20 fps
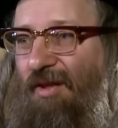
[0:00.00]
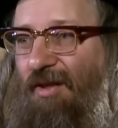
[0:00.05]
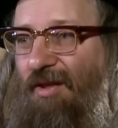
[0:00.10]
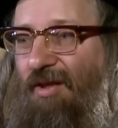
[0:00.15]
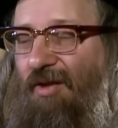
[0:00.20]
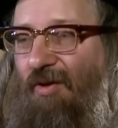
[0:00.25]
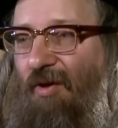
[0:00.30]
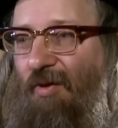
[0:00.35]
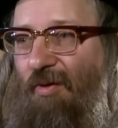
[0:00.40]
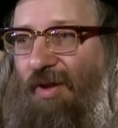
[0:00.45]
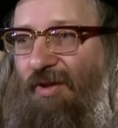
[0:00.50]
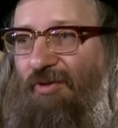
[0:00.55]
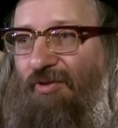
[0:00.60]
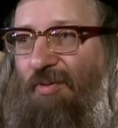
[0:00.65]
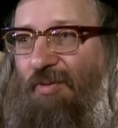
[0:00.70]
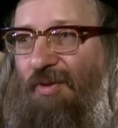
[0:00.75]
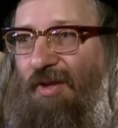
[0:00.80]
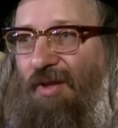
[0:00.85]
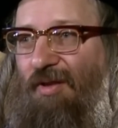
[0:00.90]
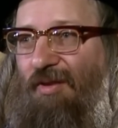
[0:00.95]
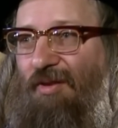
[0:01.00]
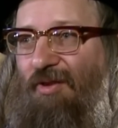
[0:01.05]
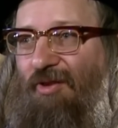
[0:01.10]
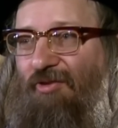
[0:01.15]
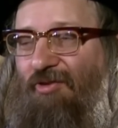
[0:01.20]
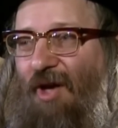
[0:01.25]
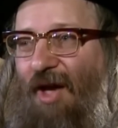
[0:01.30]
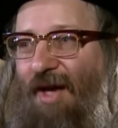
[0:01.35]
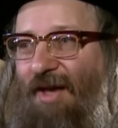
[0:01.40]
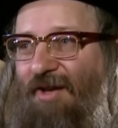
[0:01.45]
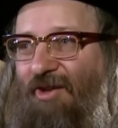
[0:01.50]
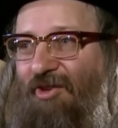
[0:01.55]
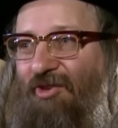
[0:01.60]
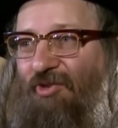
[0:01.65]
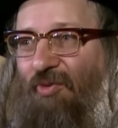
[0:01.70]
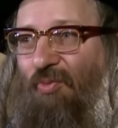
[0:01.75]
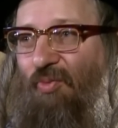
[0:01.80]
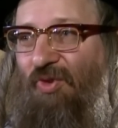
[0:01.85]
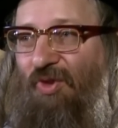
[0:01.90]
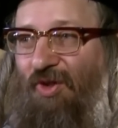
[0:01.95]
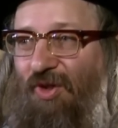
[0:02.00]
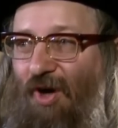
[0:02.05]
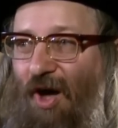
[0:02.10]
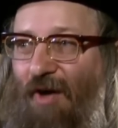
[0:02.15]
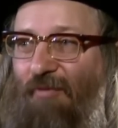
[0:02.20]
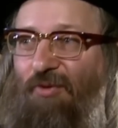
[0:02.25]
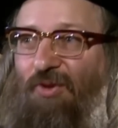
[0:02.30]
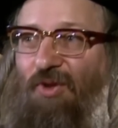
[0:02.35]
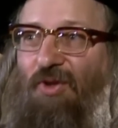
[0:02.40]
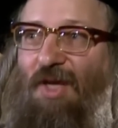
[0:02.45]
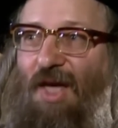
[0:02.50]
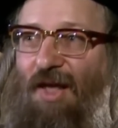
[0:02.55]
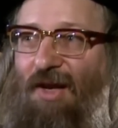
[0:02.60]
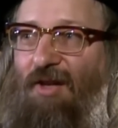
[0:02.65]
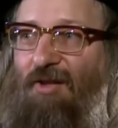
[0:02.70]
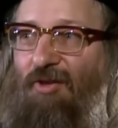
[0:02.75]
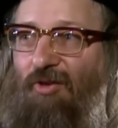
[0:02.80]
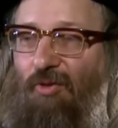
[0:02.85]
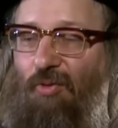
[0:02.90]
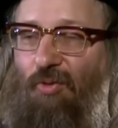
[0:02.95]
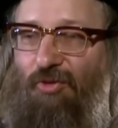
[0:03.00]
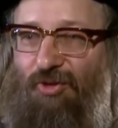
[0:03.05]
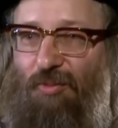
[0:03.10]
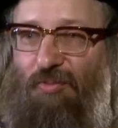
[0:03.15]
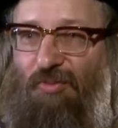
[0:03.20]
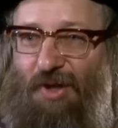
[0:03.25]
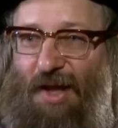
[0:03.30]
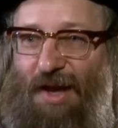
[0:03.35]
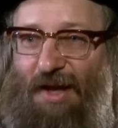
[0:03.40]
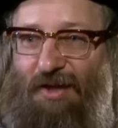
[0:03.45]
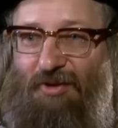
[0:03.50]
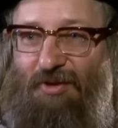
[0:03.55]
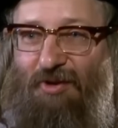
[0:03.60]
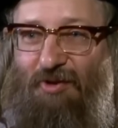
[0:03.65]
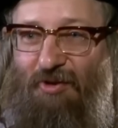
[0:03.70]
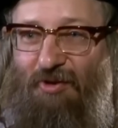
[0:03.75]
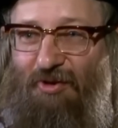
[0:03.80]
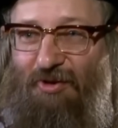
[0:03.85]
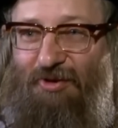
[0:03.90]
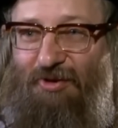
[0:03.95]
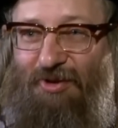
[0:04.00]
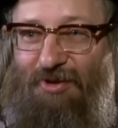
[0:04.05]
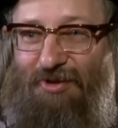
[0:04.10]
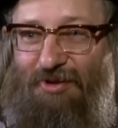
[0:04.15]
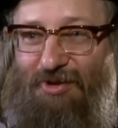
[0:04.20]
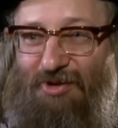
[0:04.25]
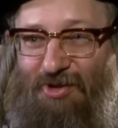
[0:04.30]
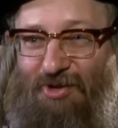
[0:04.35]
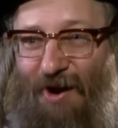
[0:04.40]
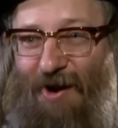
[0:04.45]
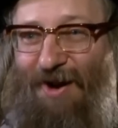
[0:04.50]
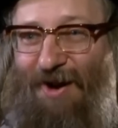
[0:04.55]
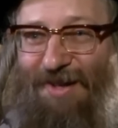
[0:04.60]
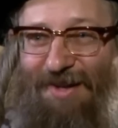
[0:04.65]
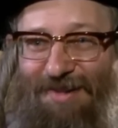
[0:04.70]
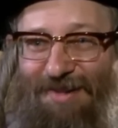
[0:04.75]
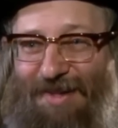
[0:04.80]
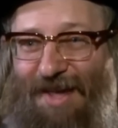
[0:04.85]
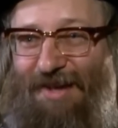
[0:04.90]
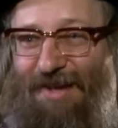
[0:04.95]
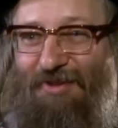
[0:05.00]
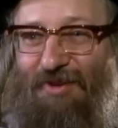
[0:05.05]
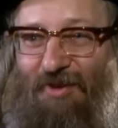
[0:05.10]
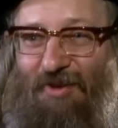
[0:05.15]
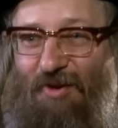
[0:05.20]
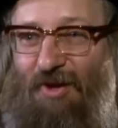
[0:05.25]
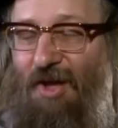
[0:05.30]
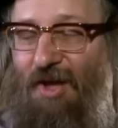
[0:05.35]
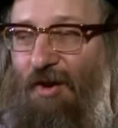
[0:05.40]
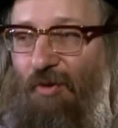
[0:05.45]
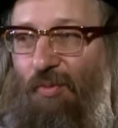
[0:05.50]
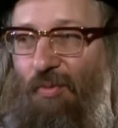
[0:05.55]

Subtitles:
You know, the Zionists would love to get into some technical jargon and technical.